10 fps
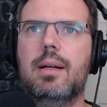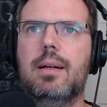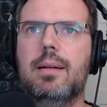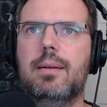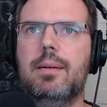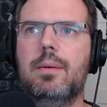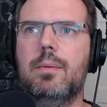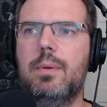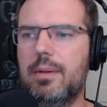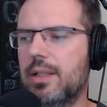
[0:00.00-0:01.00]
uh,
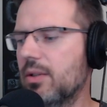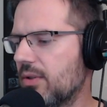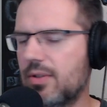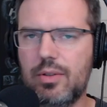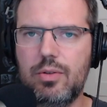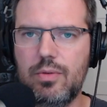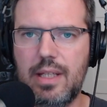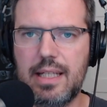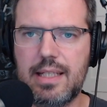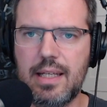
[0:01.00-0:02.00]
we used to do
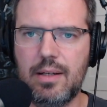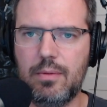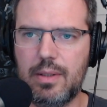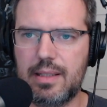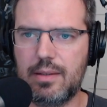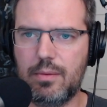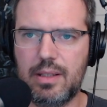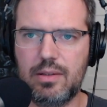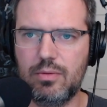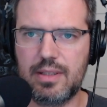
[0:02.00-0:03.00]
this with
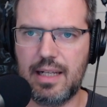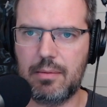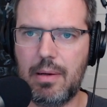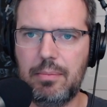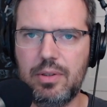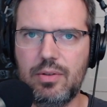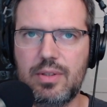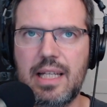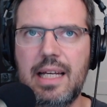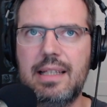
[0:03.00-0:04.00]
with tools like
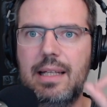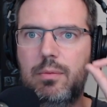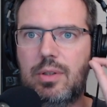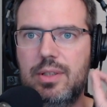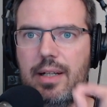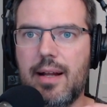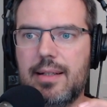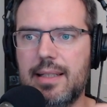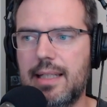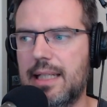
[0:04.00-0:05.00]
MapReduce that were
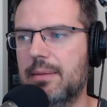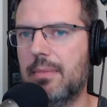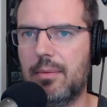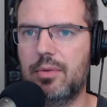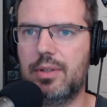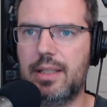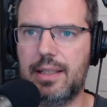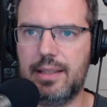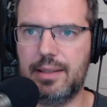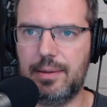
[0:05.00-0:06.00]
not in
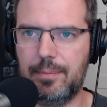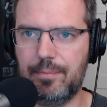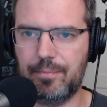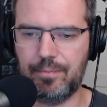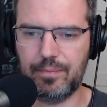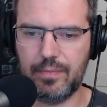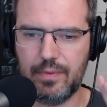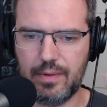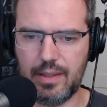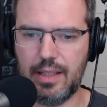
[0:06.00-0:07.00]
memory um,
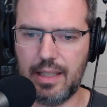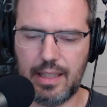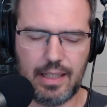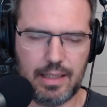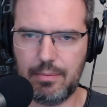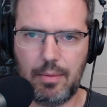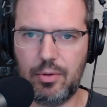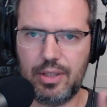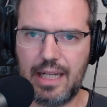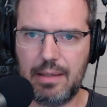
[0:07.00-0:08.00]
in
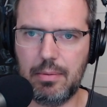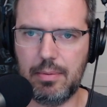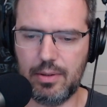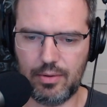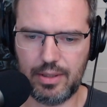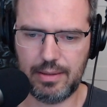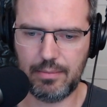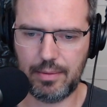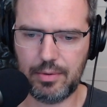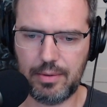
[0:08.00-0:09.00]
memory capable or
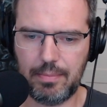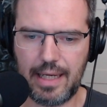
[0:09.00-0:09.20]
in memory